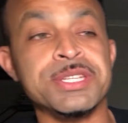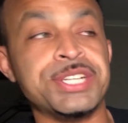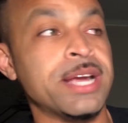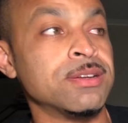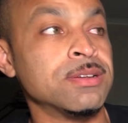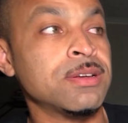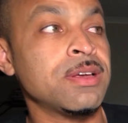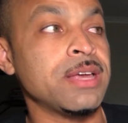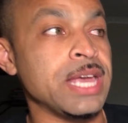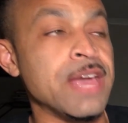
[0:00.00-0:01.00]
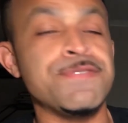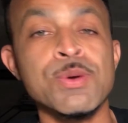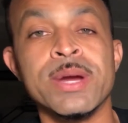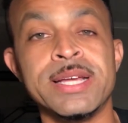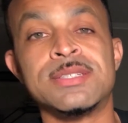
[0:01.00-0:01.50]
the channel if you
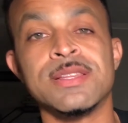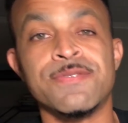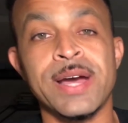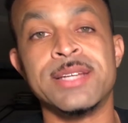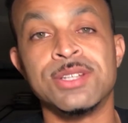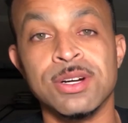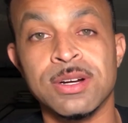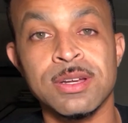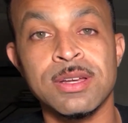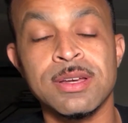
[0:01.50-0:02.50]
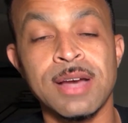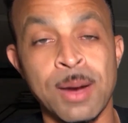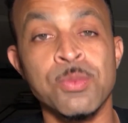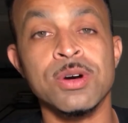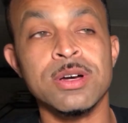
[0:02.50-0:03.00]
are into the fight talk.
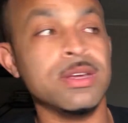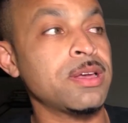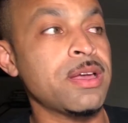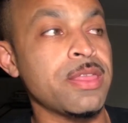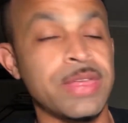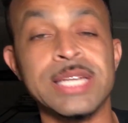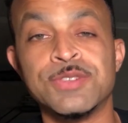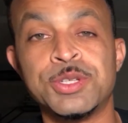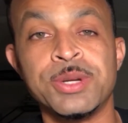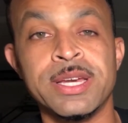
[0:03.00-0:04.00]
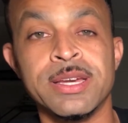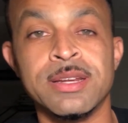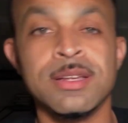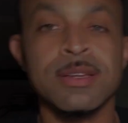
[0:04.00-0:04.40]
I'm Woog. Thanks for tuning in.